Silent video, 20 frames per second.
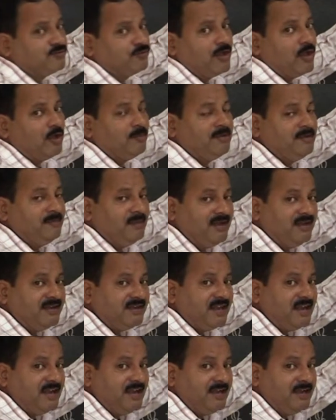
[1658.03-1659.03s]
have been
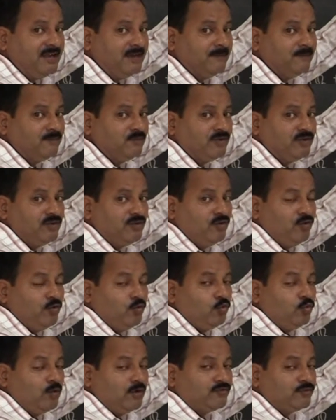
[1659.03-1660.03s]
maintained.
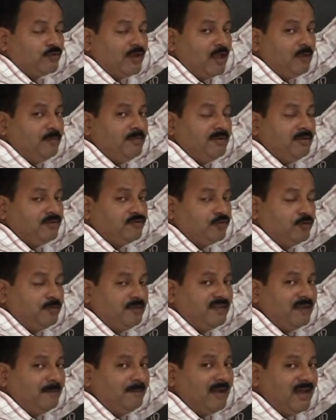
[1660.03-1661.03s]
What should
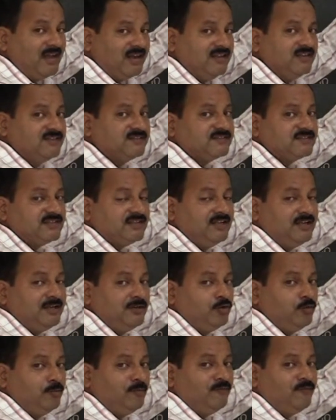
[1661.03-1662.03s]
be the balance in
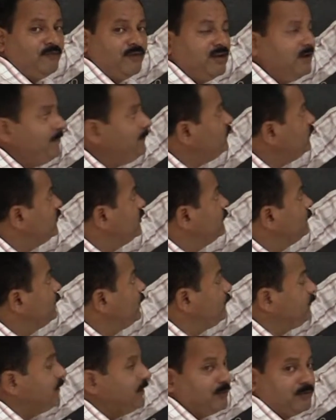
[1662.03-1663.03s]
new firm?
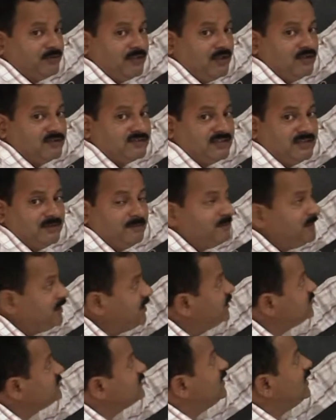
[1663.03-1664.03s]
52,000, but
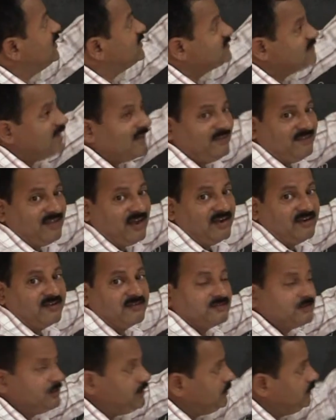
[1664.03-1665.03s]
it is less than
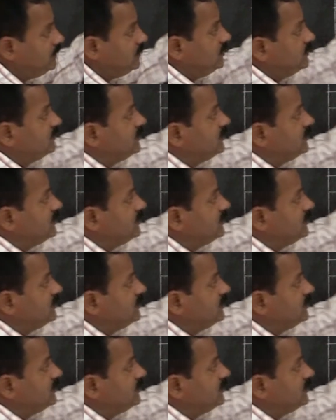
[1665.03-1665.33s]
that. So the